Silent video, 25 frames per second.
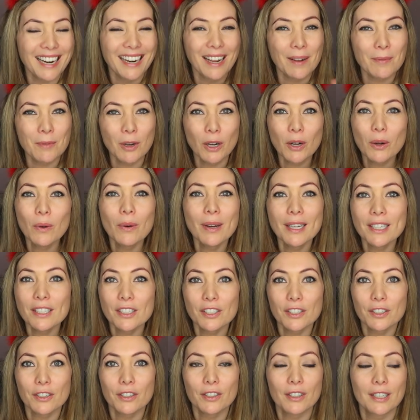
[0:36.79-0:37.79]
I'm not
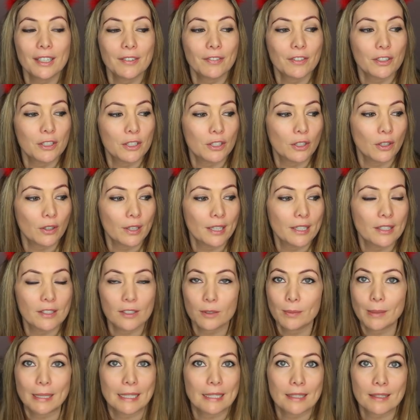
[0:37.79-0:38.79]
quite sure if the
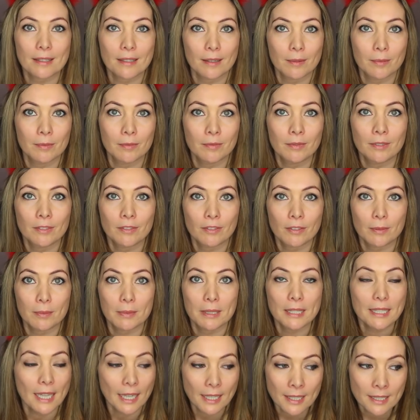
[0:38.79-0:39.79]
stockings are meant to come
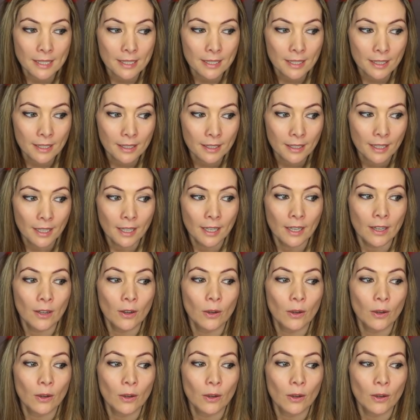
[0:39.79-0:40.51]
from Santa